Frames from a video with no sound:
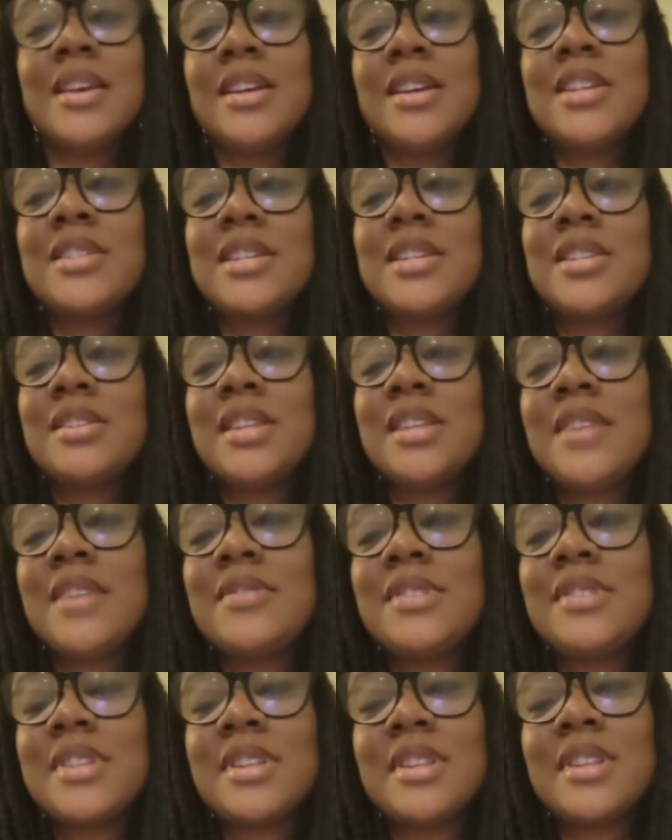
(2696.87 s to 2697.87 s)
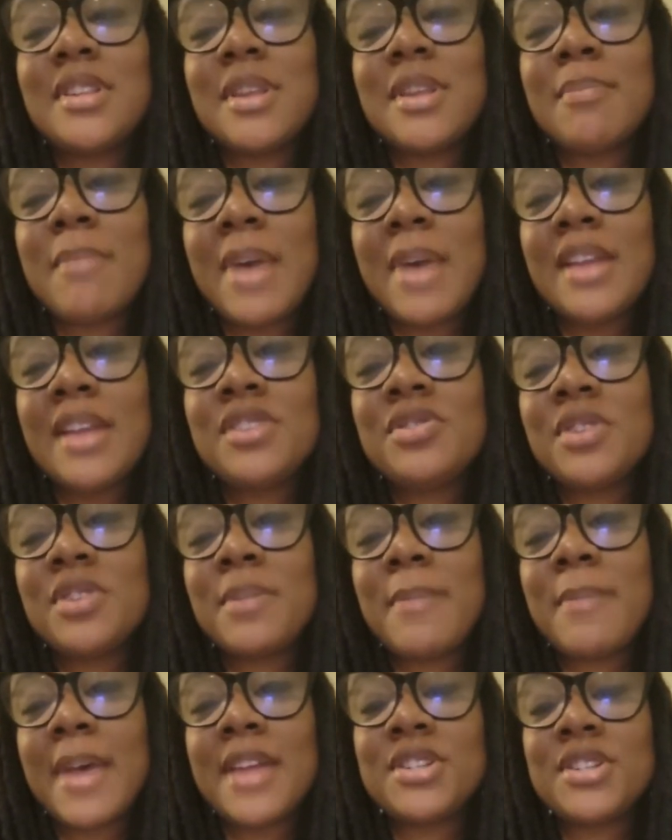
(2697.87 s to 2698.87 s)
Because it leaves the mind to
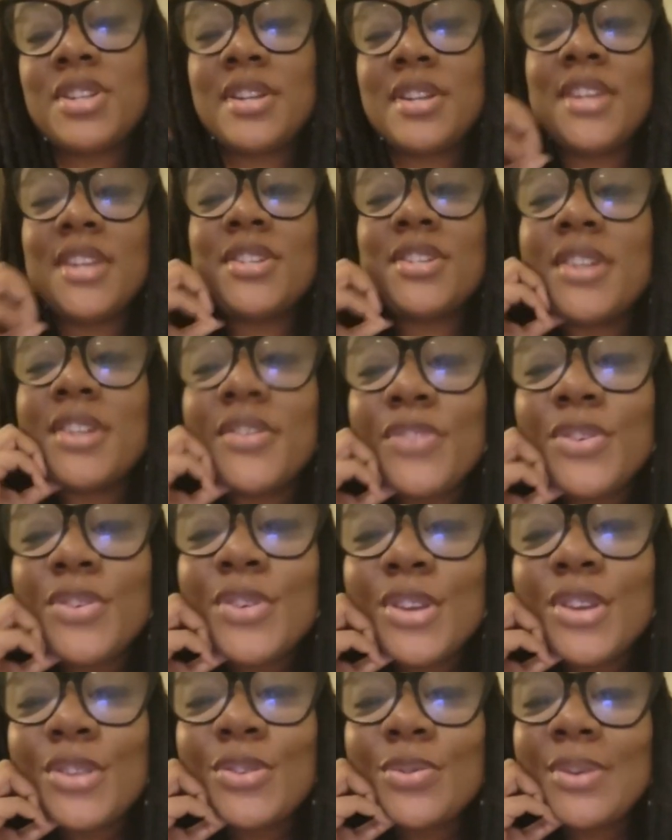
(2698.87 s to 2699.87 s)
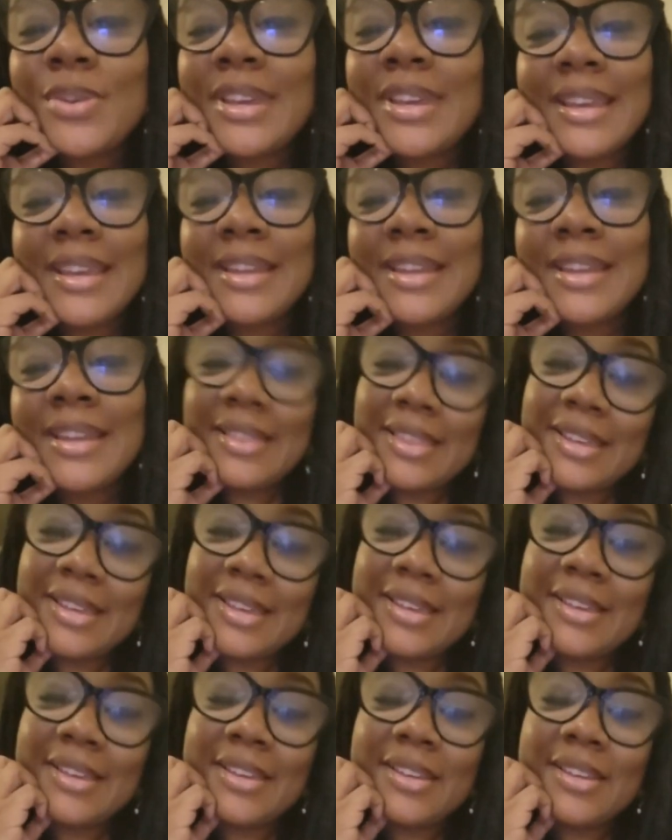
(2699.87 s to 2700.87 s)
an imagination of you can do
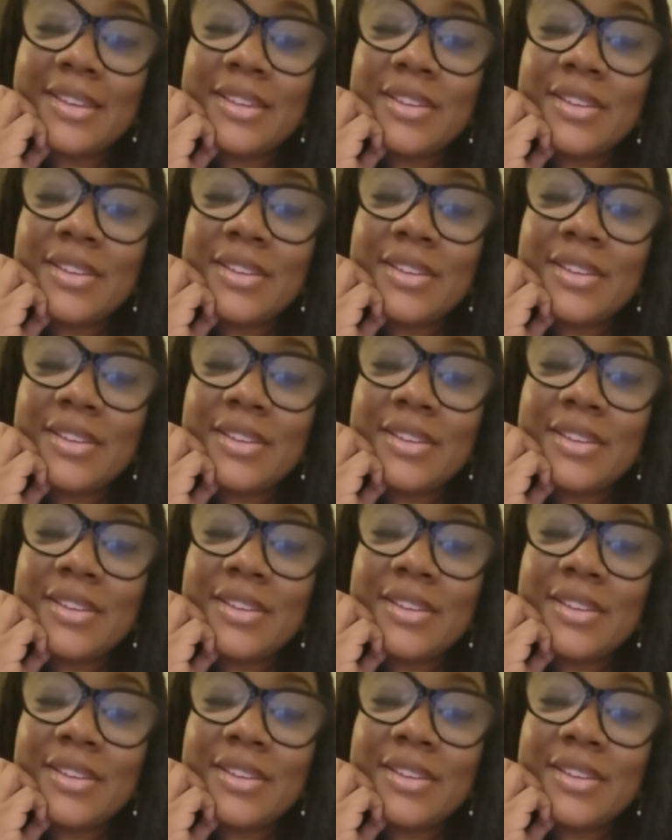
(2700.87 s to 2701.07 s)
anything.